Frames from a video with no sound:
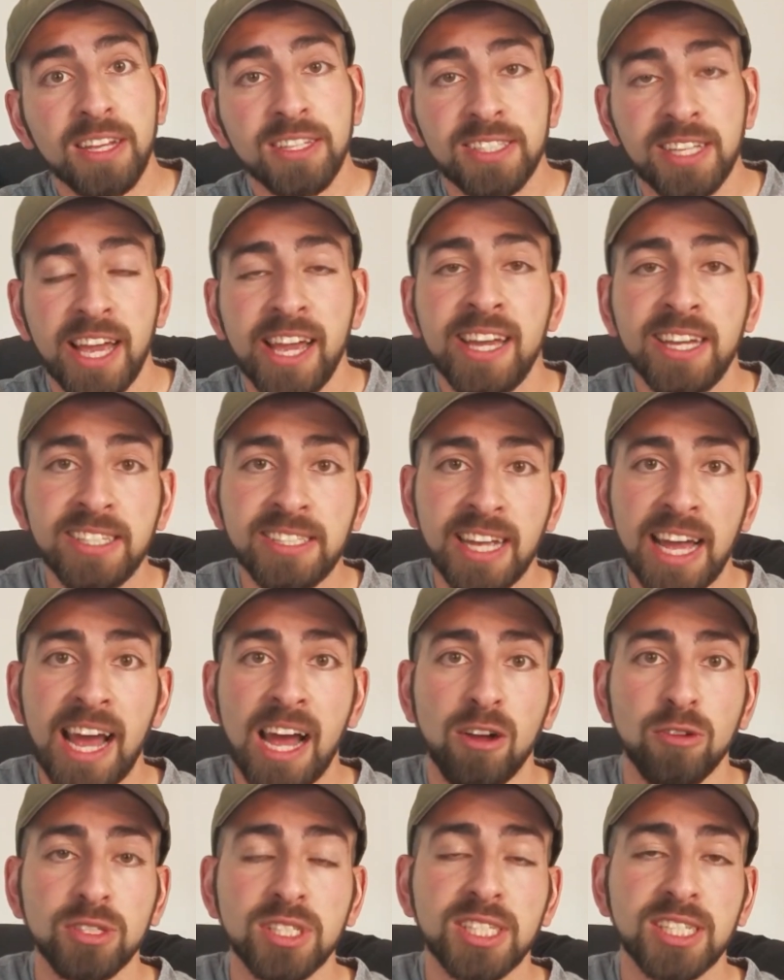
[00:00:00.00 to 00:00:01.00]
take
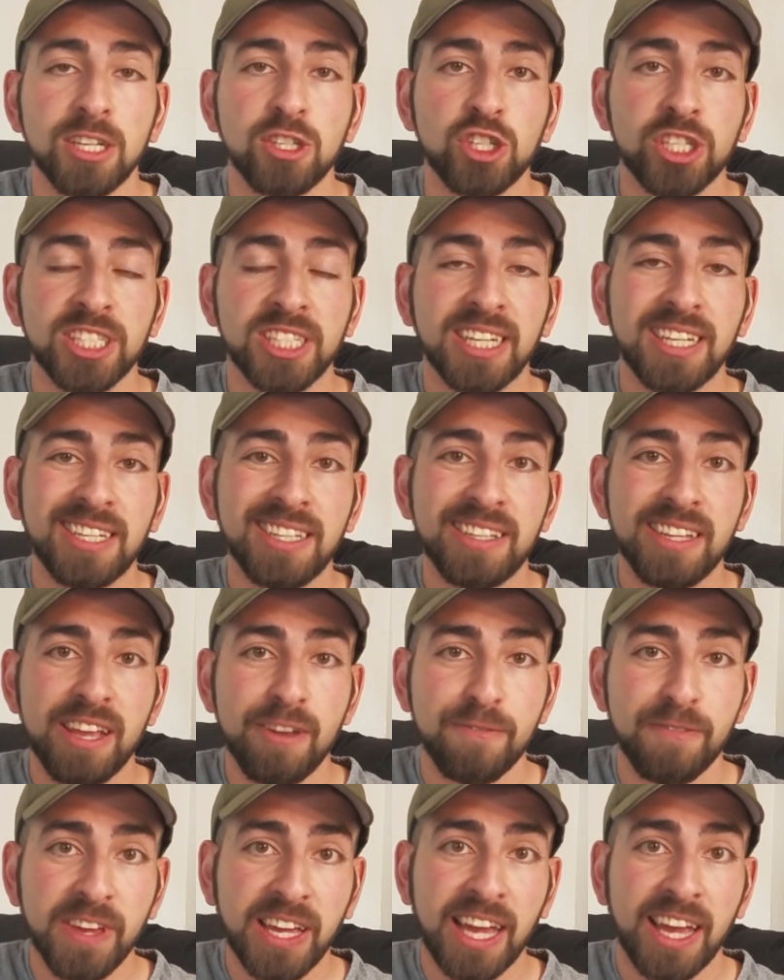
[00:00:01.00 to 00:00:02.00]
down such
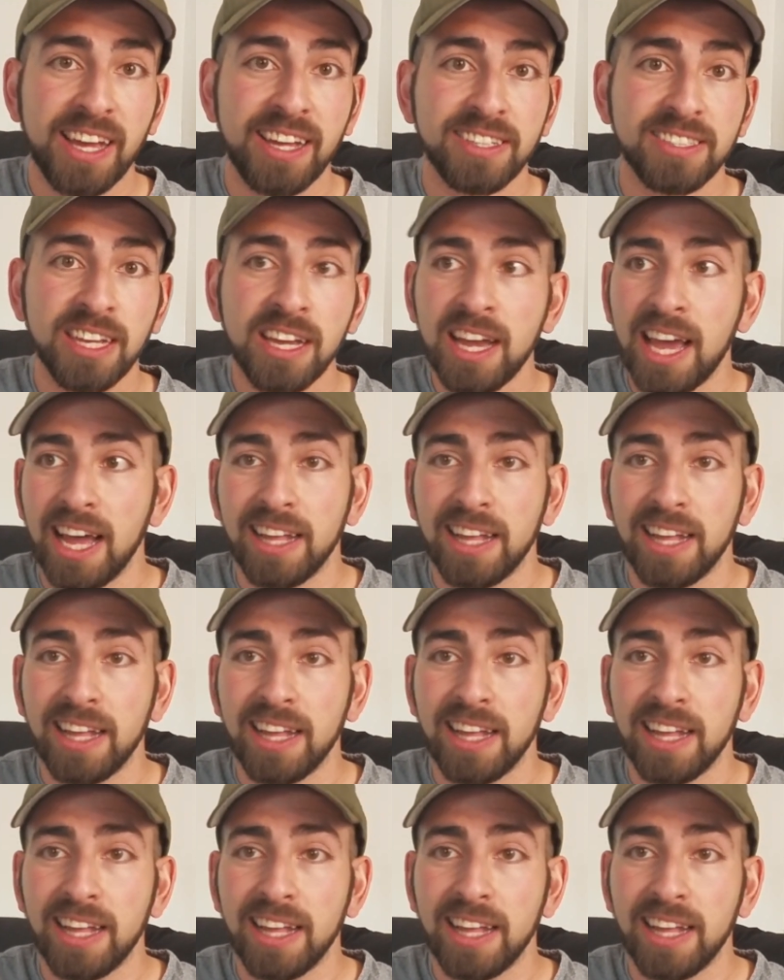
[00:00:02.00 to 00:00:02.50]
significant